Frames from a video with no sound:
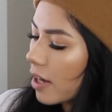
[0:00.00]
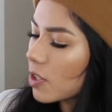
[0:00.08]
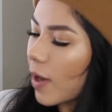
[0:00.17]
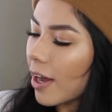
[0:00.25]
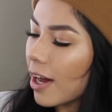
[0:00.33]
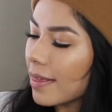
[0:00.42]

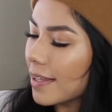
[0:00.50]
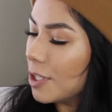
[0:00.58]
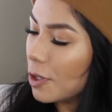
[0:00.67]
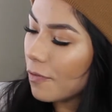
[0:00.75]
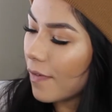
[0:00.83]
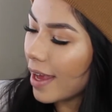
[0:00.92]
So I got the
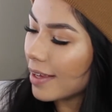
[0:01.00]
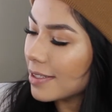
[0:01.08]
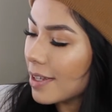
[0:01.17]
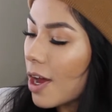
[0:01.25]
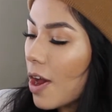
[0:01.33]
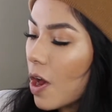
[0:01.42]
Too
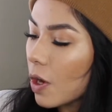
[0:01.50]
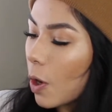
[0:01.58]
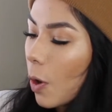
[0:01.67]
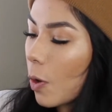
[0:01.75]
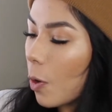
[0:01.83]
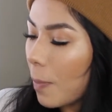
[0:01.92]
Faced
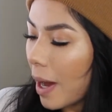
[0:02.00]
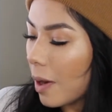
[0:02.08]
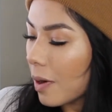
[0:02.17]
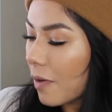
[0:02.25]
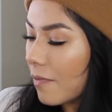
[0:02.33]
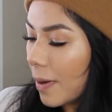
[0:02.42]
Cocoa
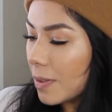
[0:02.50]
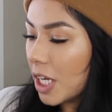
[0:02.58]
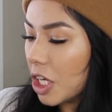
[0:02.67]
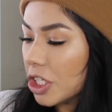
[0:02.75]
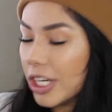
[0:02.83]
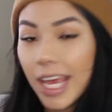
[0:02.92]
Powder
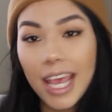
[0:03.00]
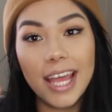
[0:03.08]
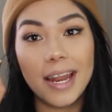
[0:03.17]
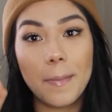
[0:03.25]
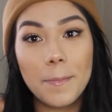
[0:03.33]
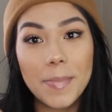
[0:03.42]
Foundation
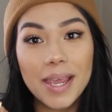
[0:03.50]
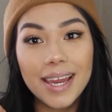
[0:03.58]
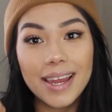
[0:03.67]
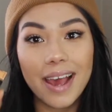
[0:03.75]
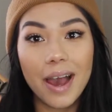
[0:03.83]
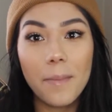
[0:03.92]
in
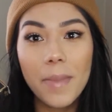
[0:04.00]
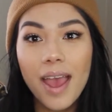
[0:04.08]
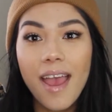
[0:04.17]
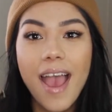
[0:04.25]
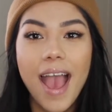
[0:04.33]
medium